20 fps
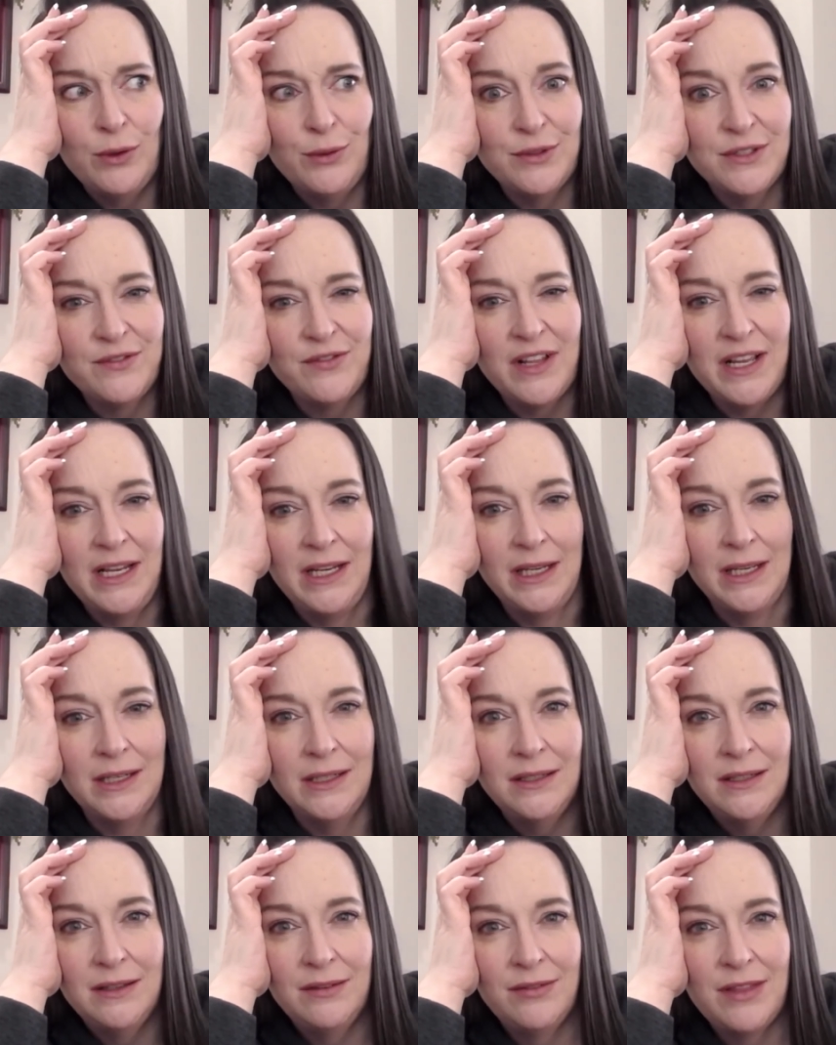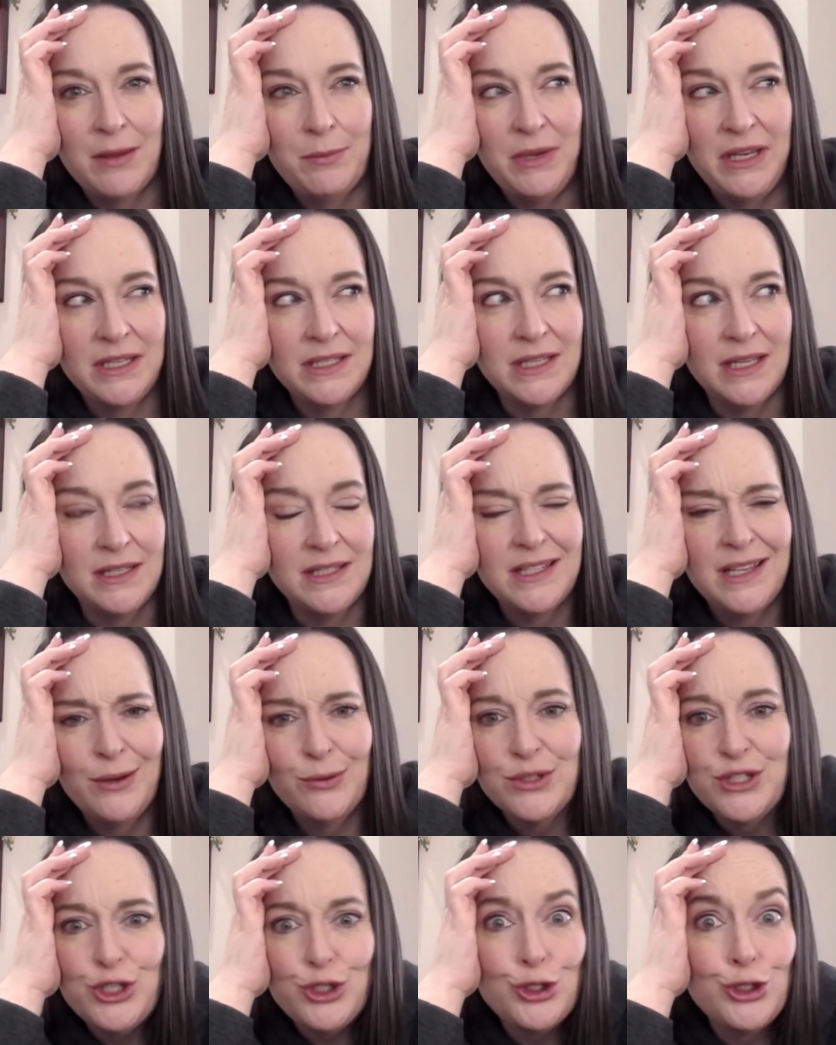was flying in, if that makes sense. It
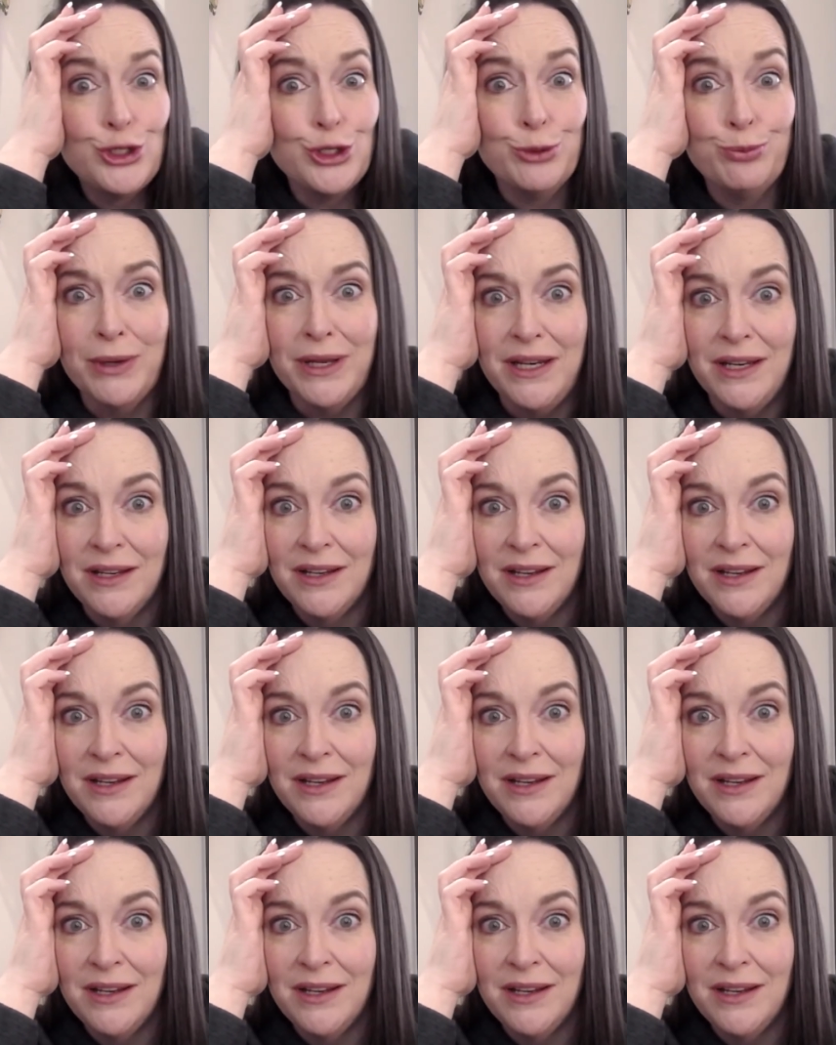was stupid.